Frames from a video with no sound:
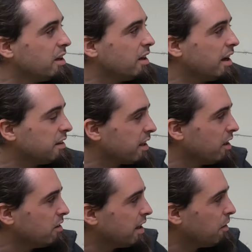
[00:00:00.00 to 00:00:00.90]
at the
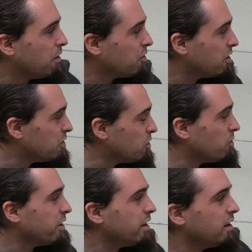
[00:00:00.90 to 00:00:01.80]
kiln now. I've got the
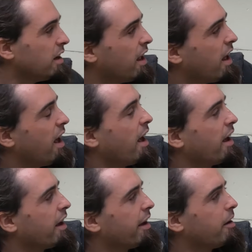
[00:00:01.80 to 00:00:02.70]
door in.
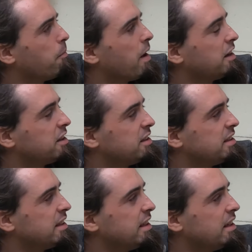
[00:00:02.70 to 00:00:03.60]
As you can
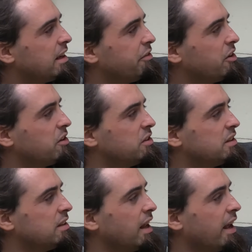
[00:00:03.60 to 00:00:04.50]
see, if you could
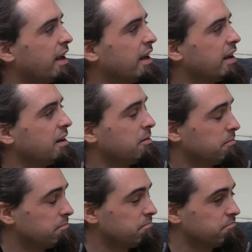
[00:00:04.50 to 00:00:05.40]

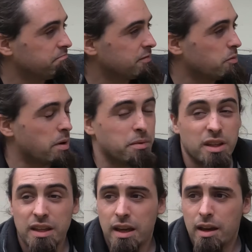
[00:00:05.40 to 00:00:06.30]
remember
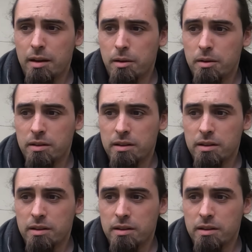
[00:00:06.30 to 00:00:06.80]
the